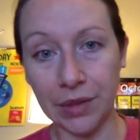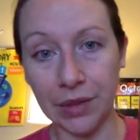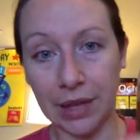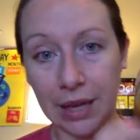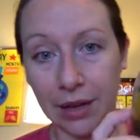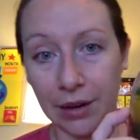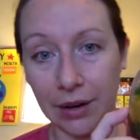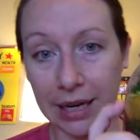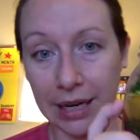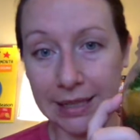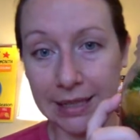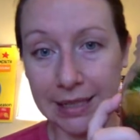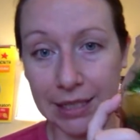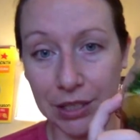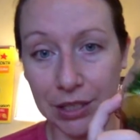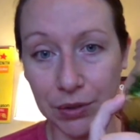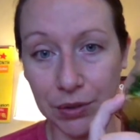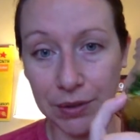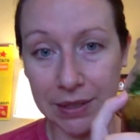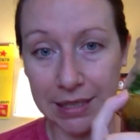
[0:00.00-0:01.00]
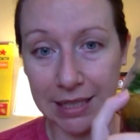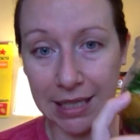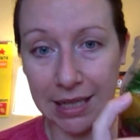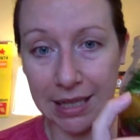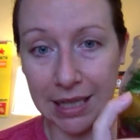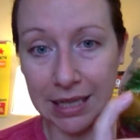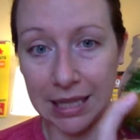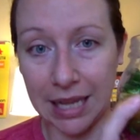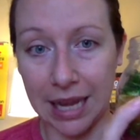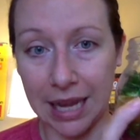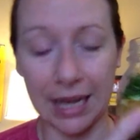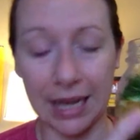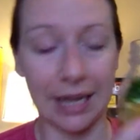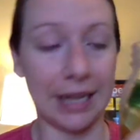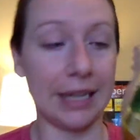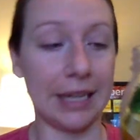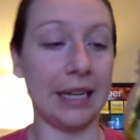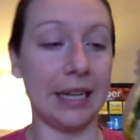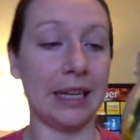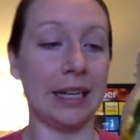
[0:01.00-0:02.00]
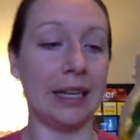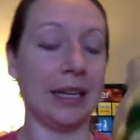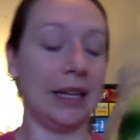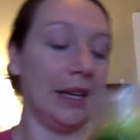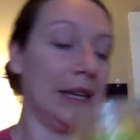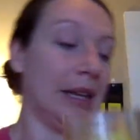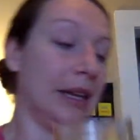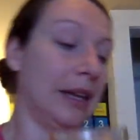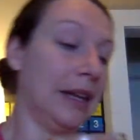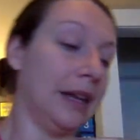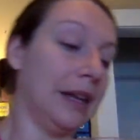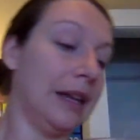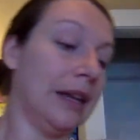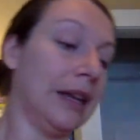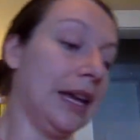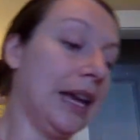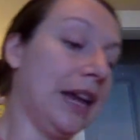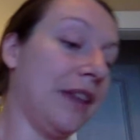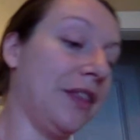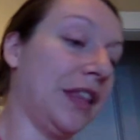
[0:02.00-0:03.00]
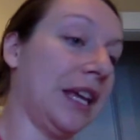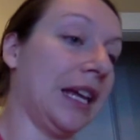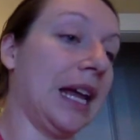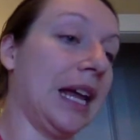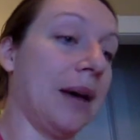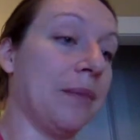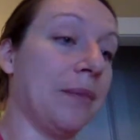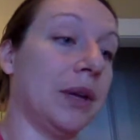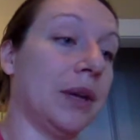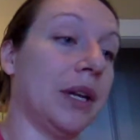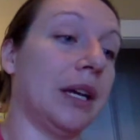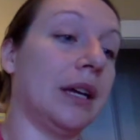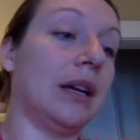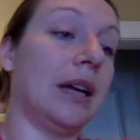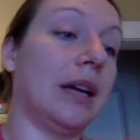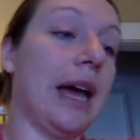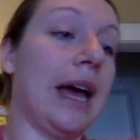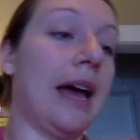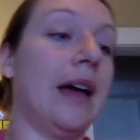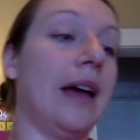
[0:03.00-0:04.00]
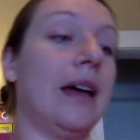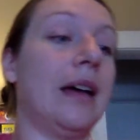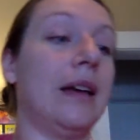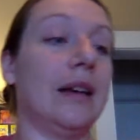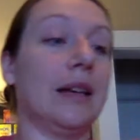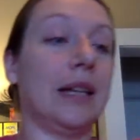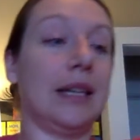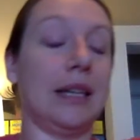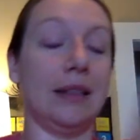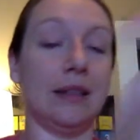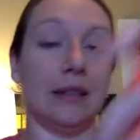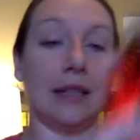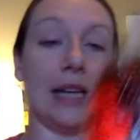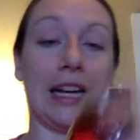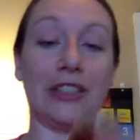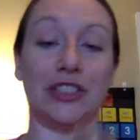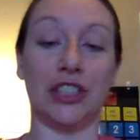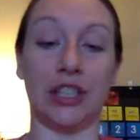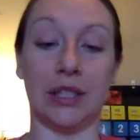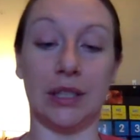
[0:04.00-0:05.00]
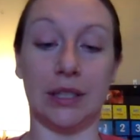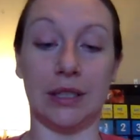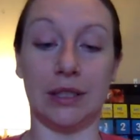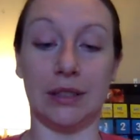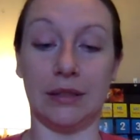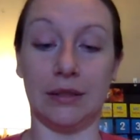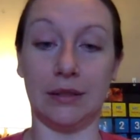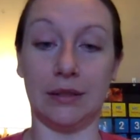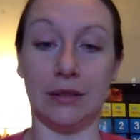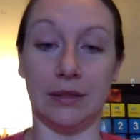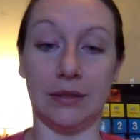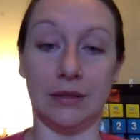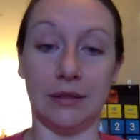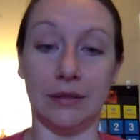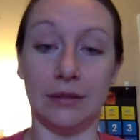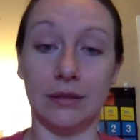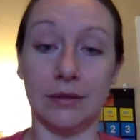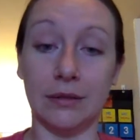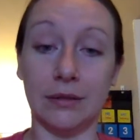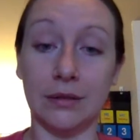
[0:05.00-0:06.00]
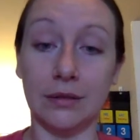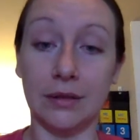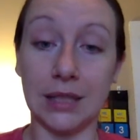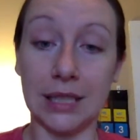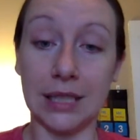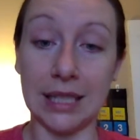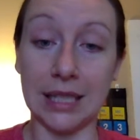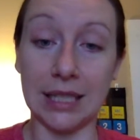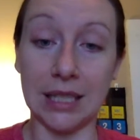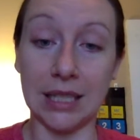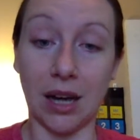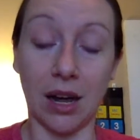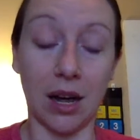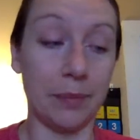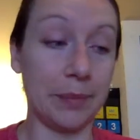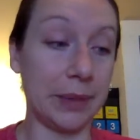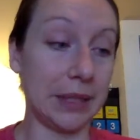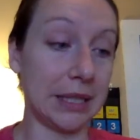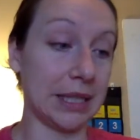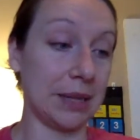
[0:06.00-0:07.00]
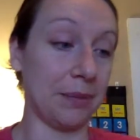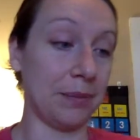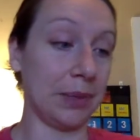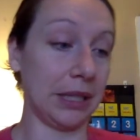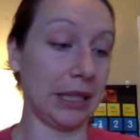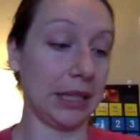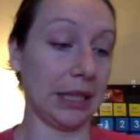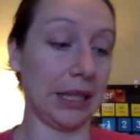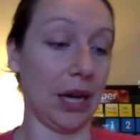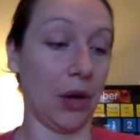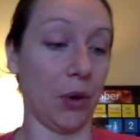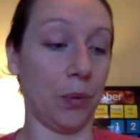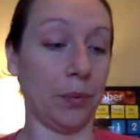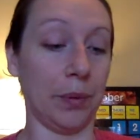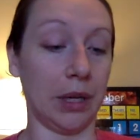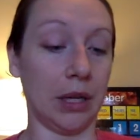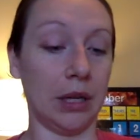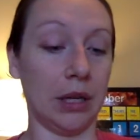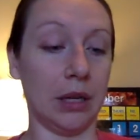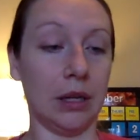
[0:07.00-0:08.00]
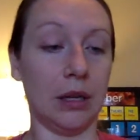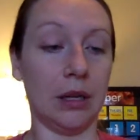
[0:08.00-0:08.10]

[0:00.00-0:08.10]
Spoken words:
All right, so you see the line, and then I just see the top, it's completely open.